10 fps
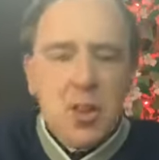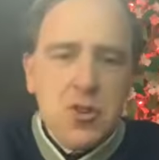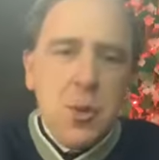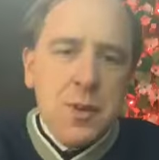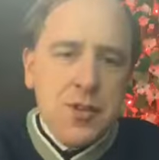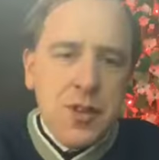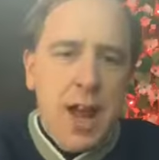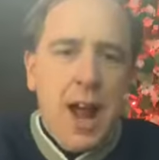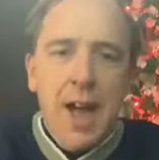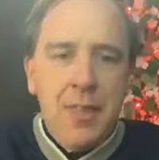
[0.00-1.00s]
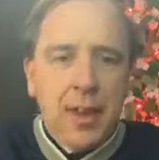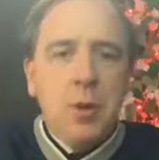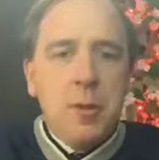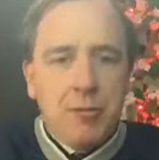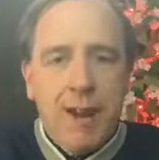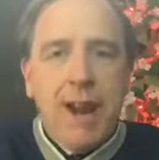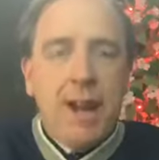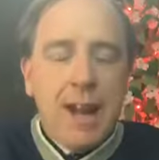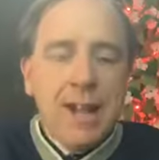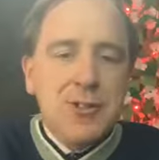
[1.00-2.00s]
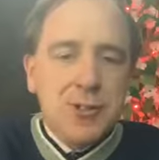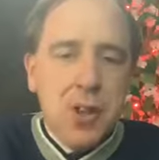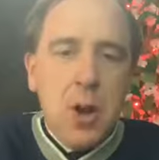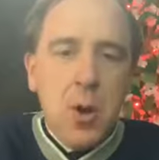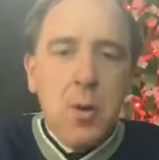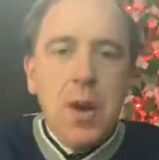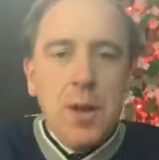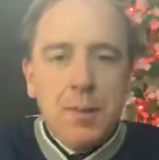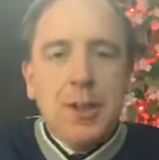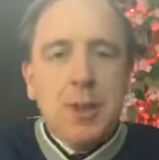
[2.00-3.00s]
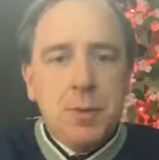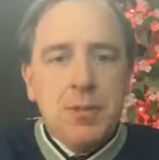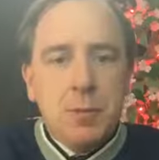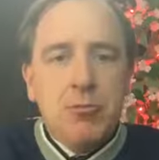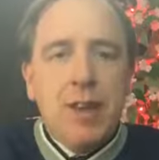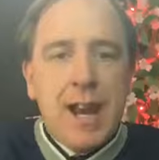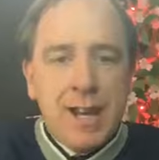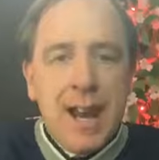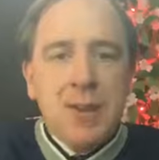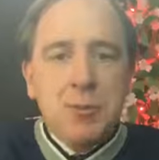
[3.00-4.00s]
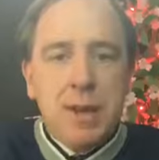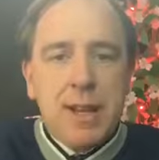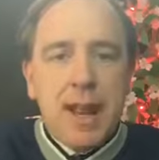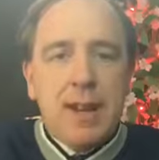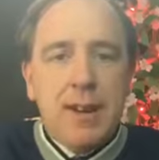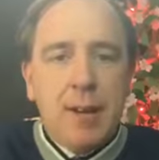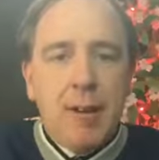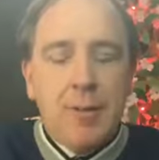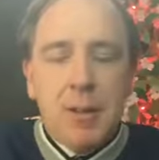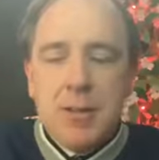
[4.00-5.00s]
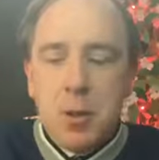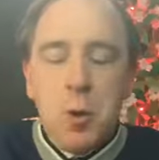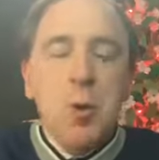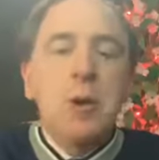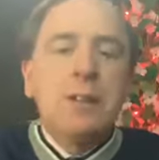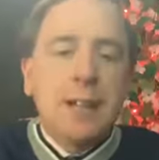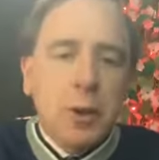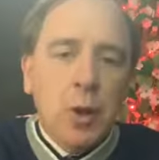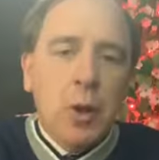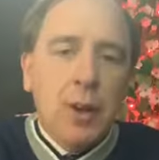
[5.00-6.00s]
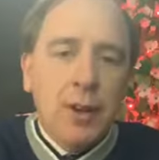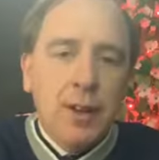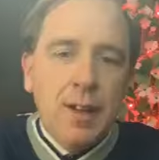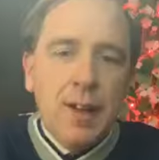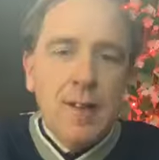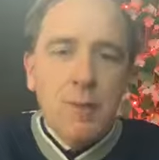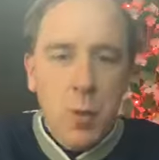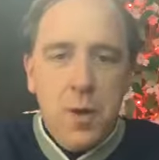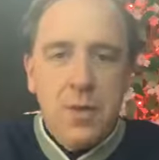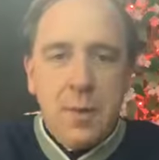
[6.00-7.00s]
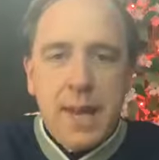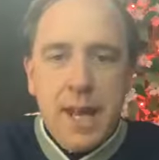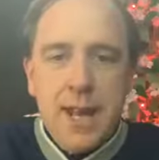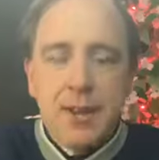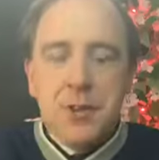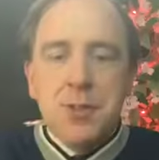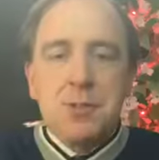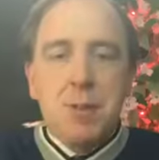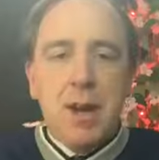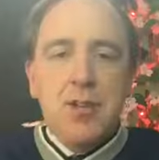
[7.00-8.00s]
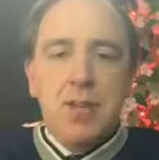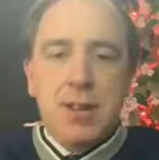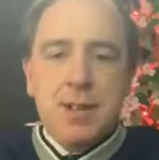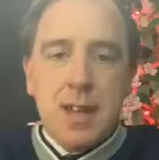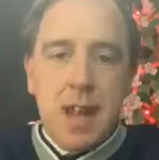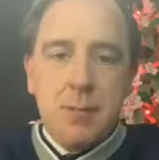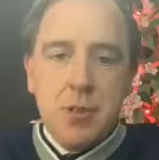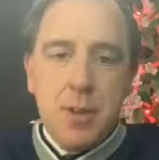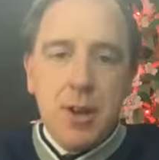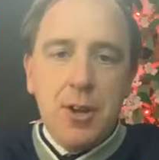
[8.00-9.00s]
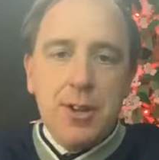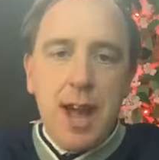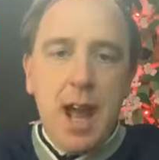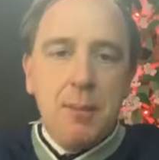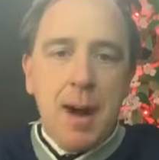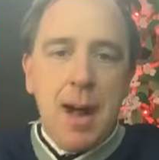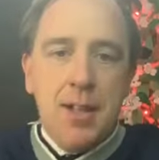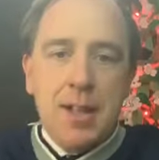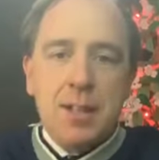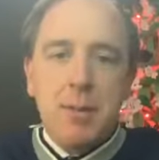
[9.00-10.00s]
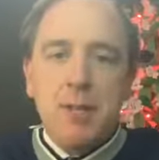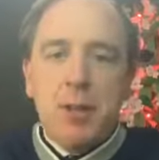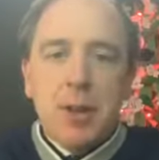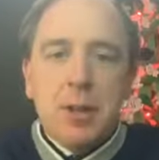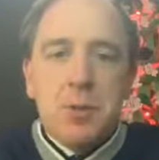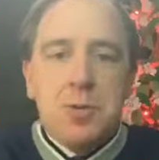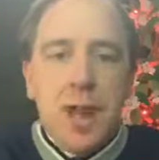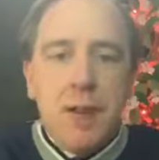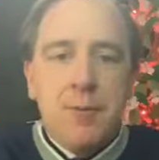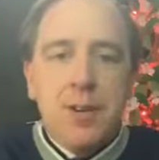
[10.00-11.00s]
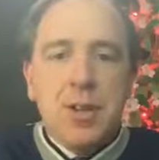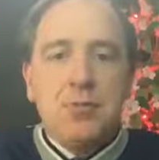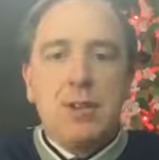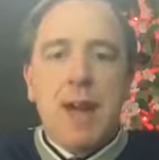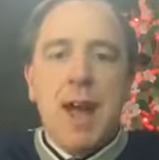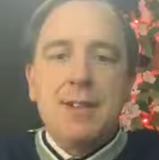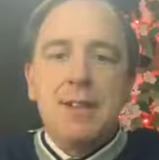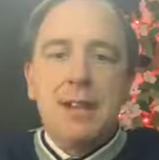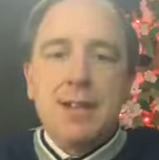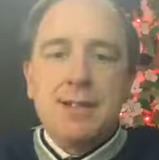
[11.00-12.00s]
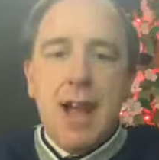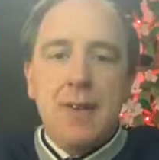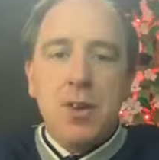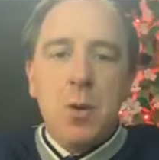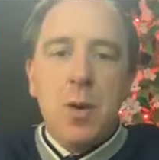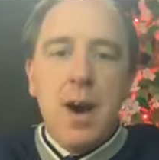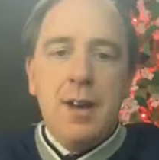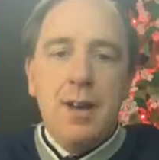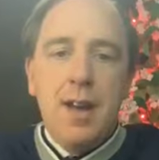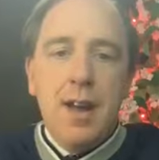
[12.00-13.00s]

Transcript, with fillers: so we'll see. I, I, think it will be rain and not snow, but there could be some rain next weekend. All right, that's the early call for the big Eagles Patriots game. Should be a good game. I, I think it's gonna be a very close game. Phyllis Fregazzi, nice to have you on.